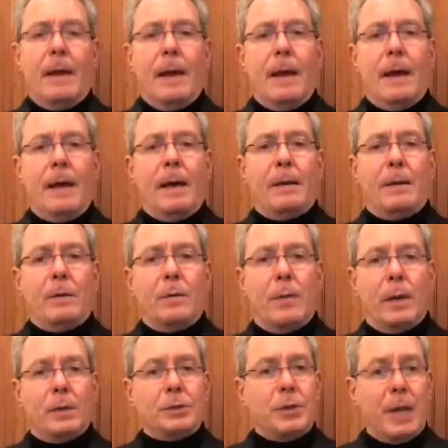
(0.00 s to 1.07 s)
And you
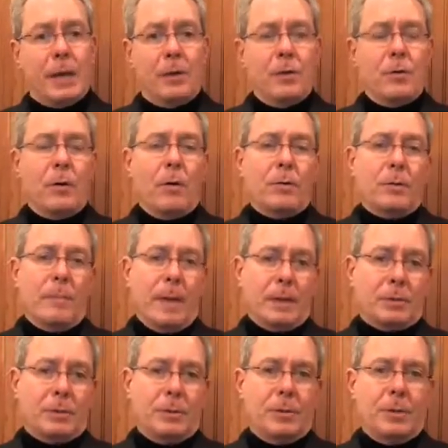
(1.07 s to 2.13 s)
want to check your own to make
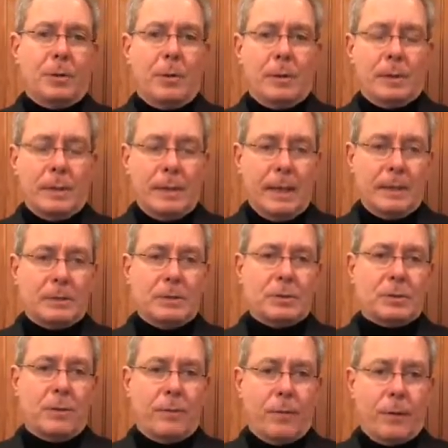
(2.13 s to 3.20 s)
sure that you know what the dates and
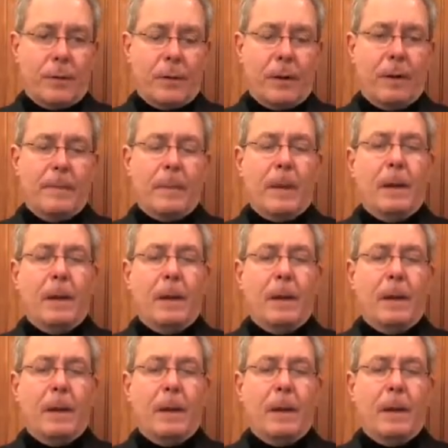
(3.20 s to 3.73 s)
so forth are.